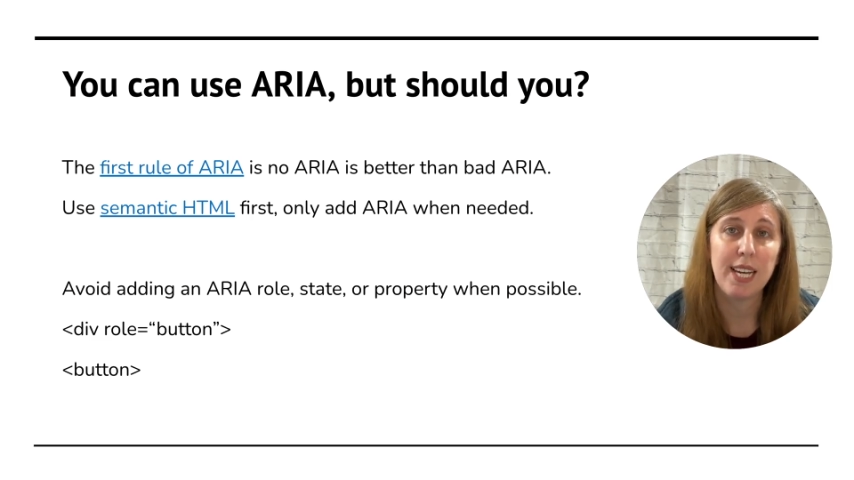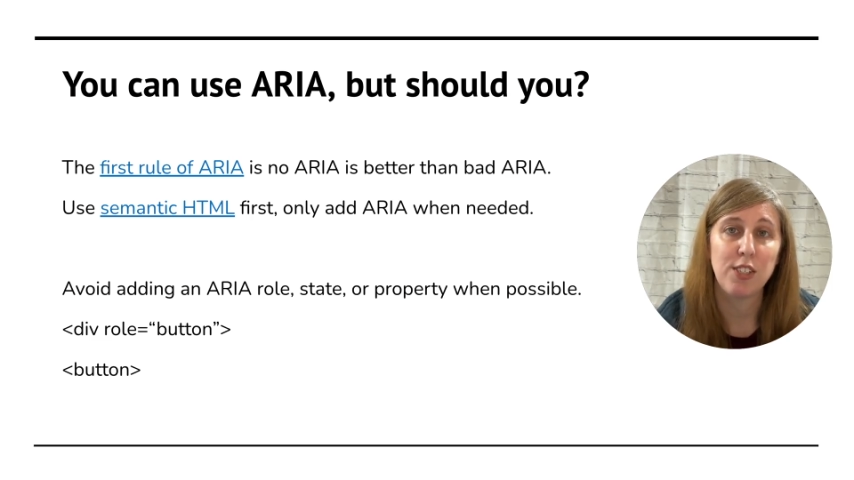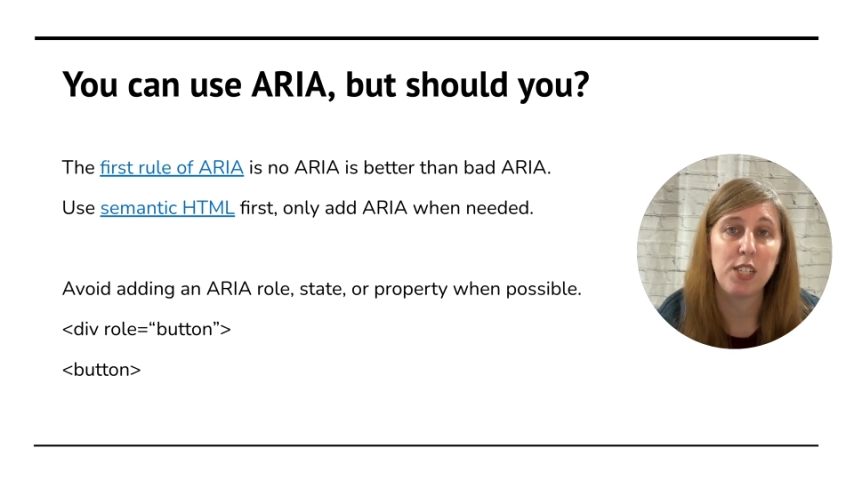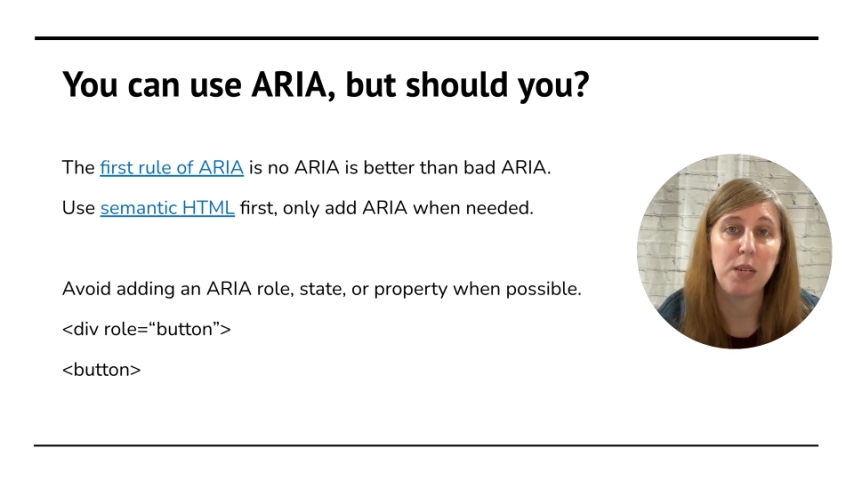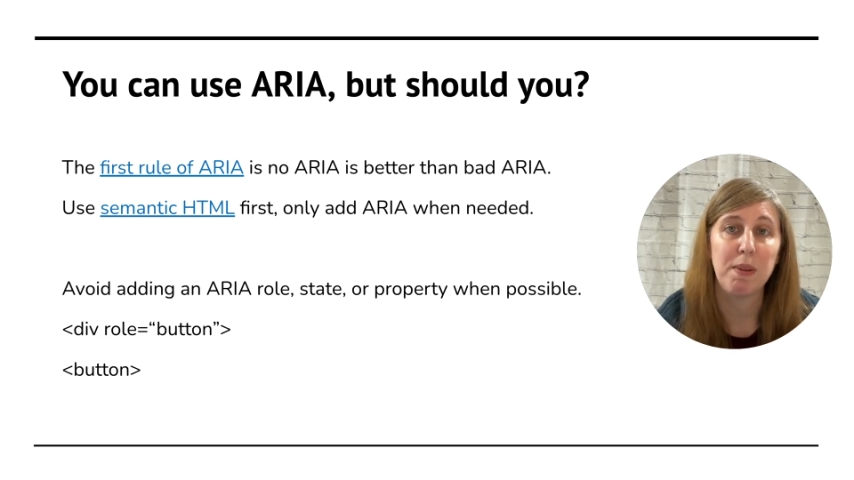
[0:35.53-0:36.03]

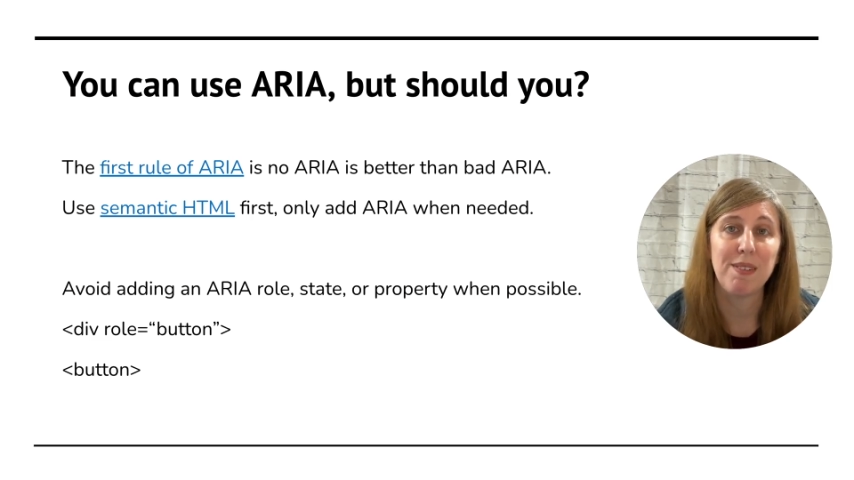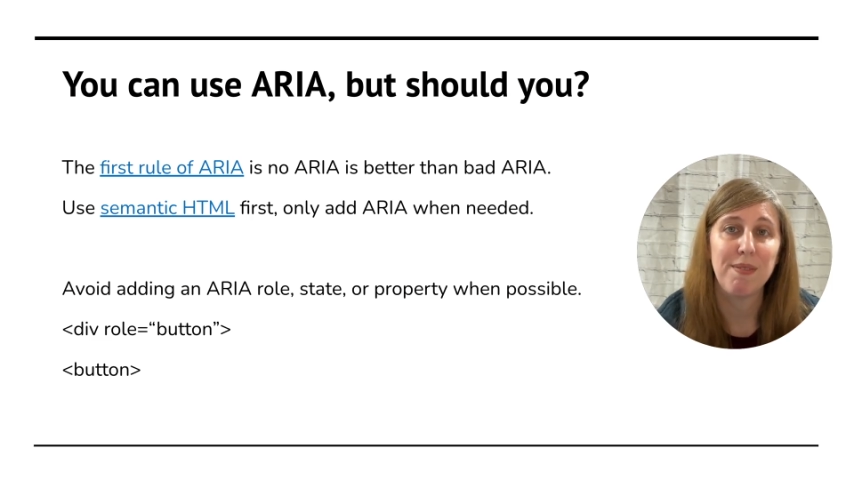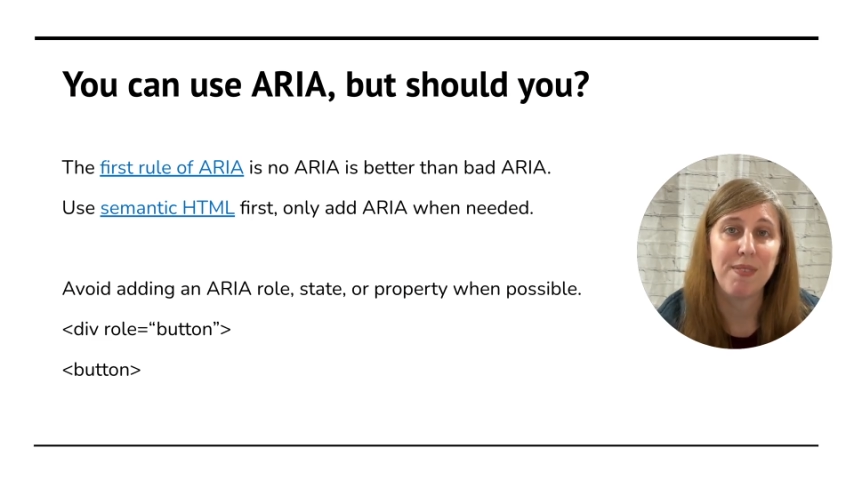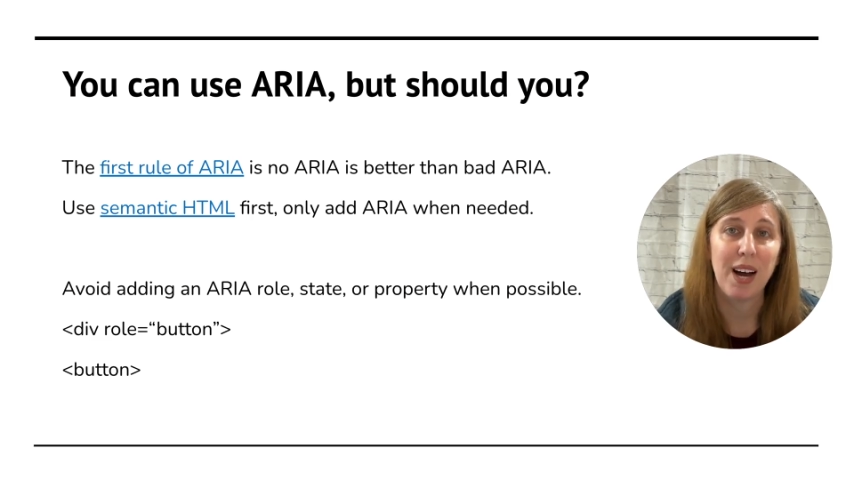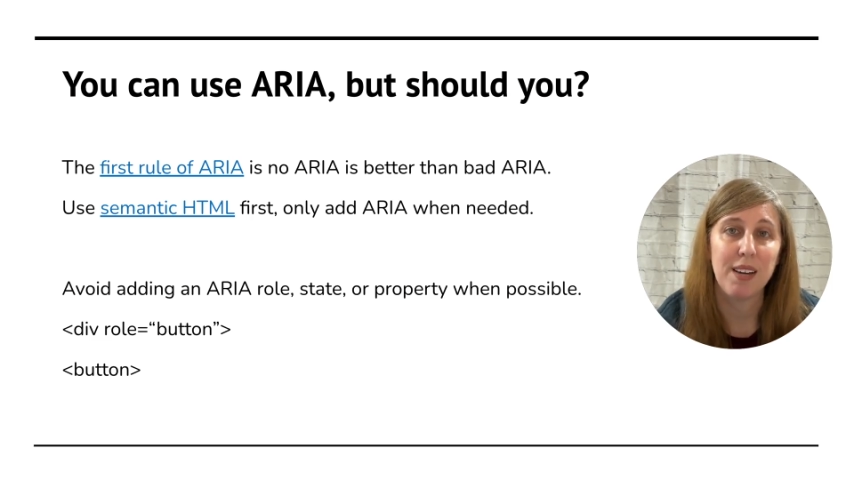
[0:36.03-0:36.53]

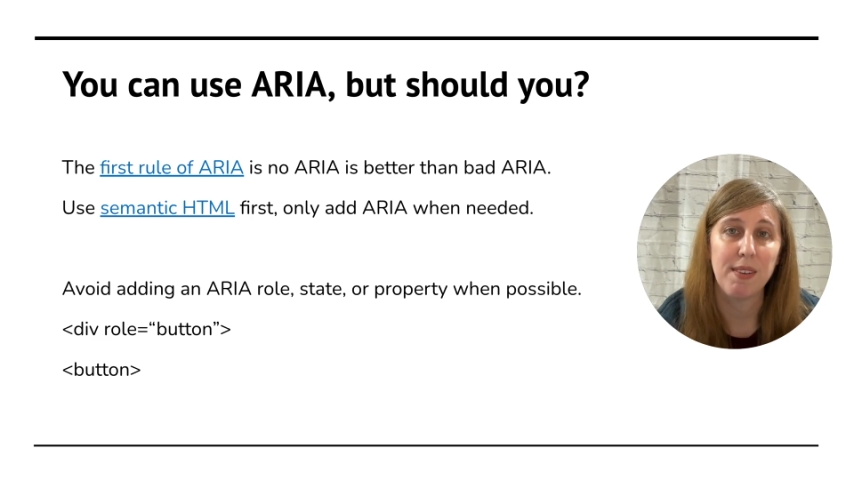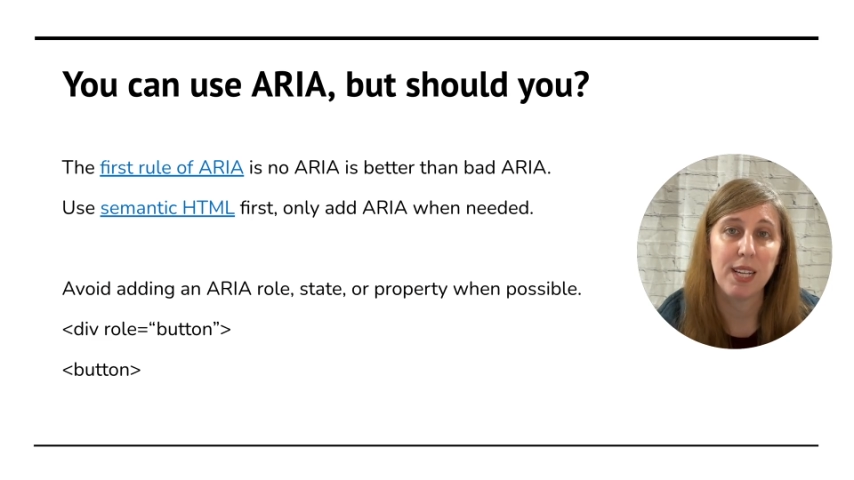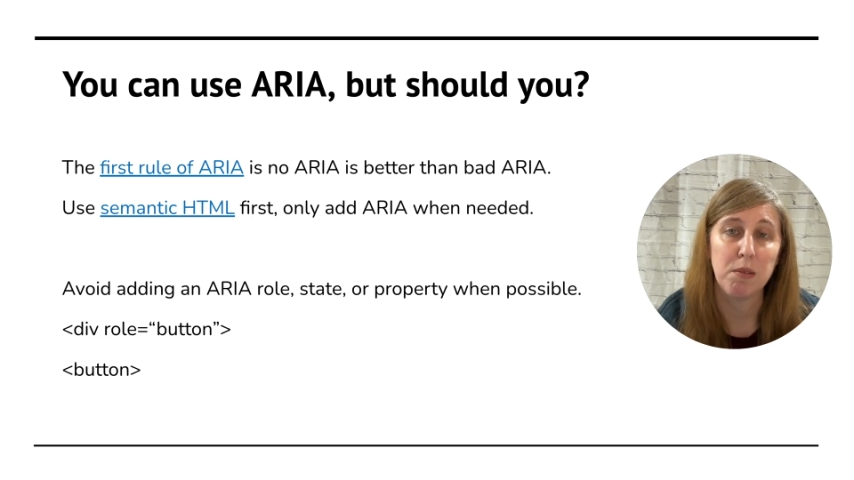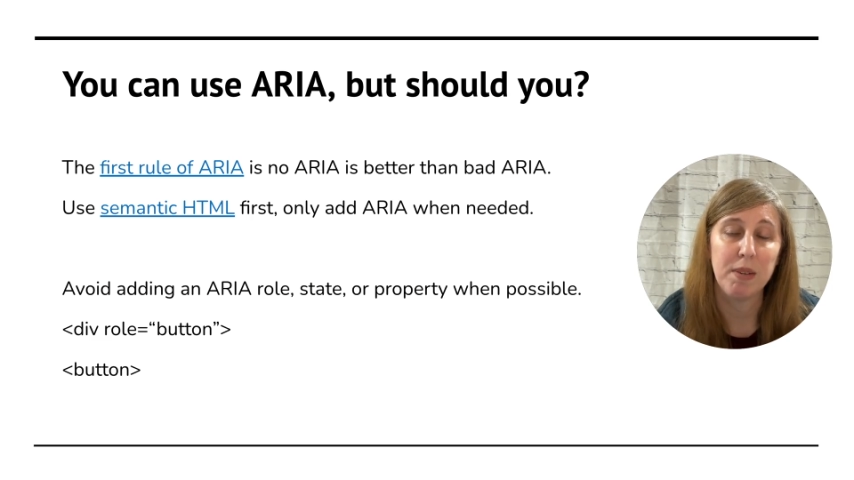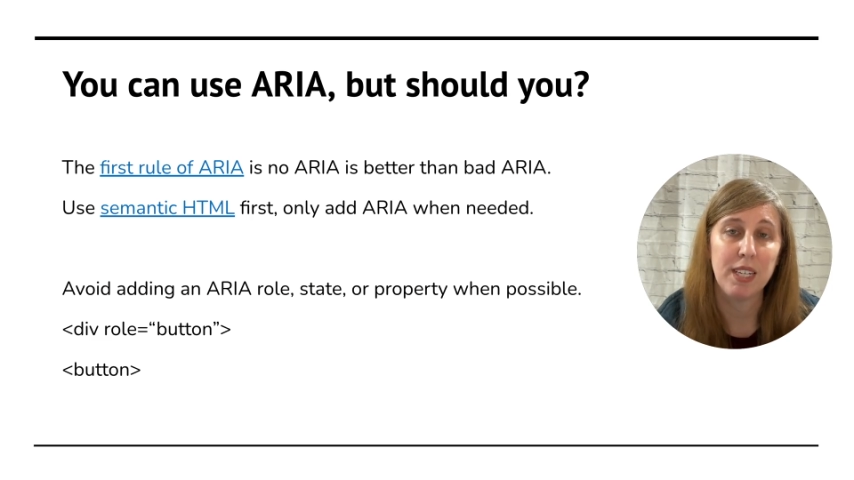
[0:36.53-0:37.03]
HTML5
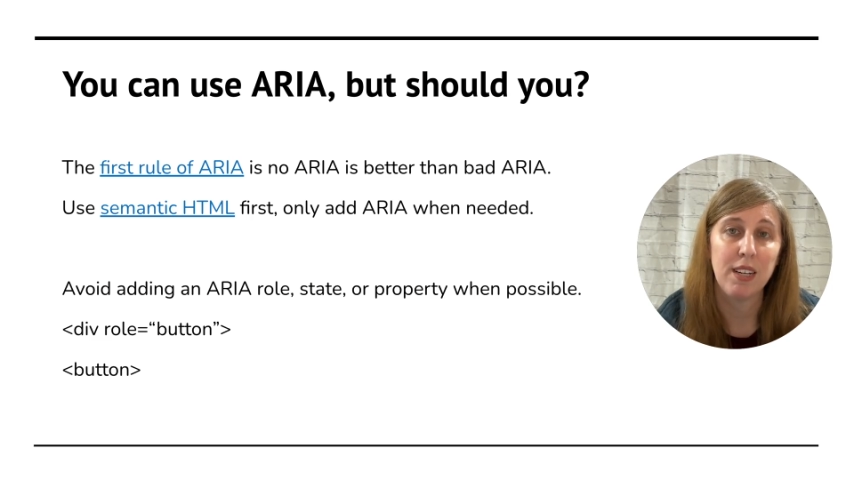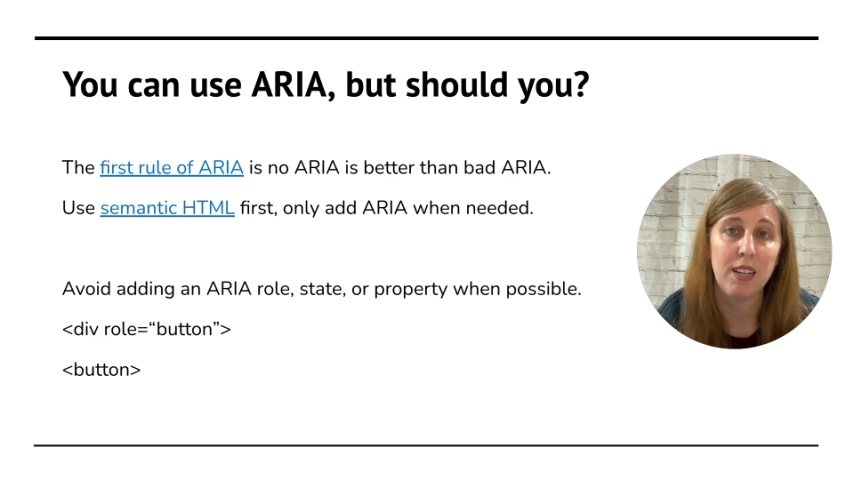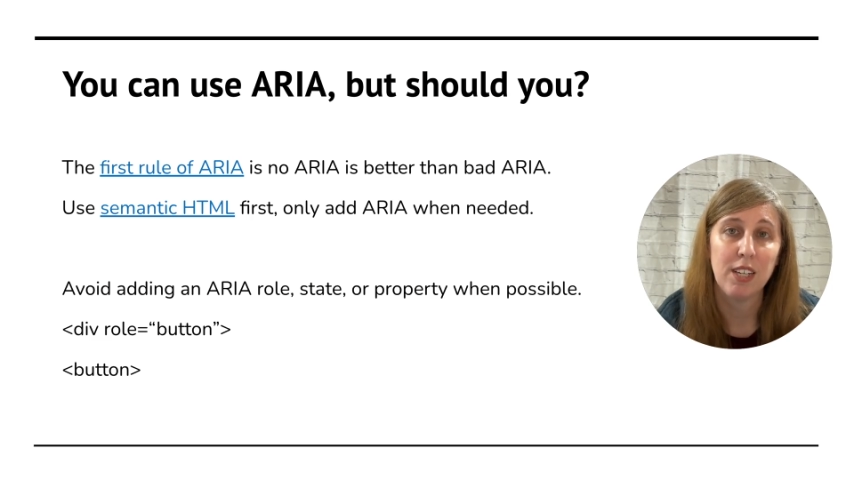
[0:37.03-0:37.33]
element,